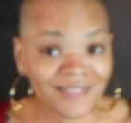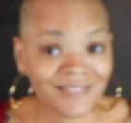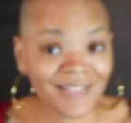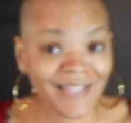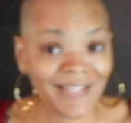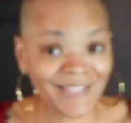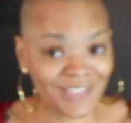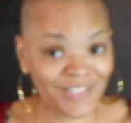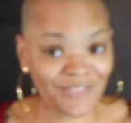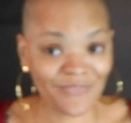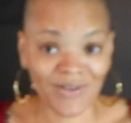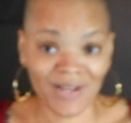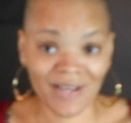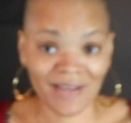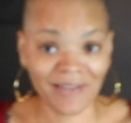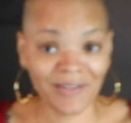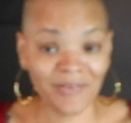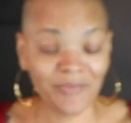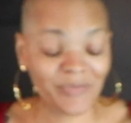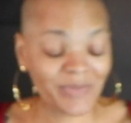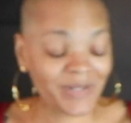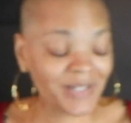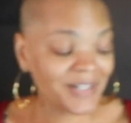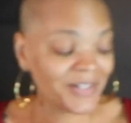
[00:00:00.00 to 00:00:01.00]
It's a vibe.
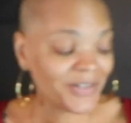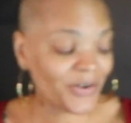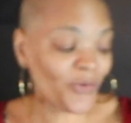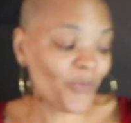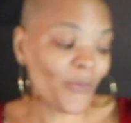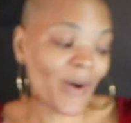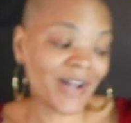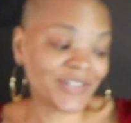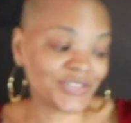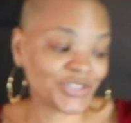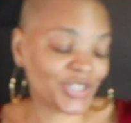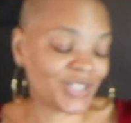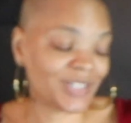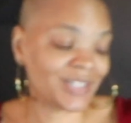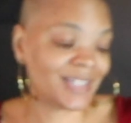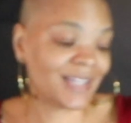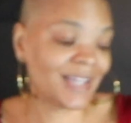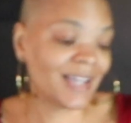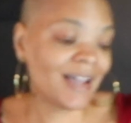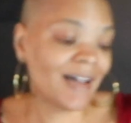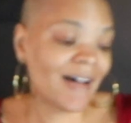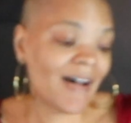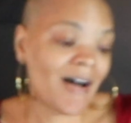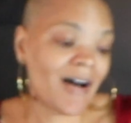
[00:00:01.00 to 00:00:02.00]
Go watch it.
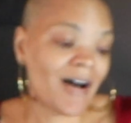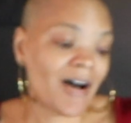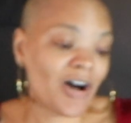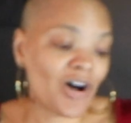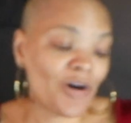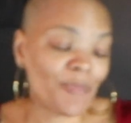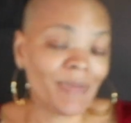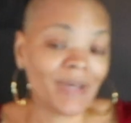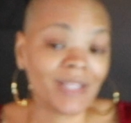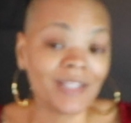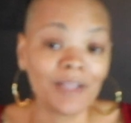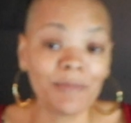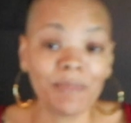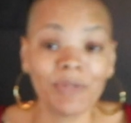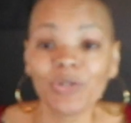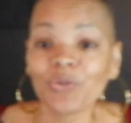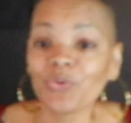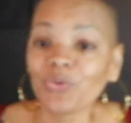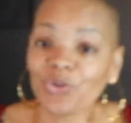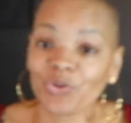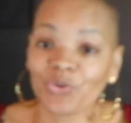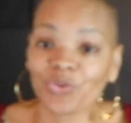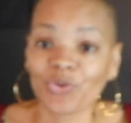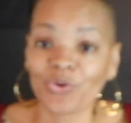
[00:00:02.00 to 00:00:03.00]
And let me know
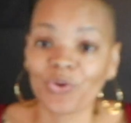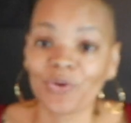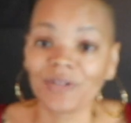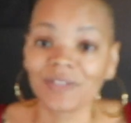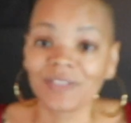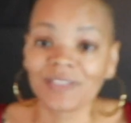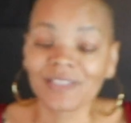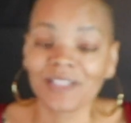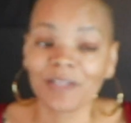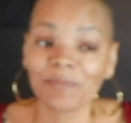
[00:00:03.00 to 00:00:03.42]
your thoughts.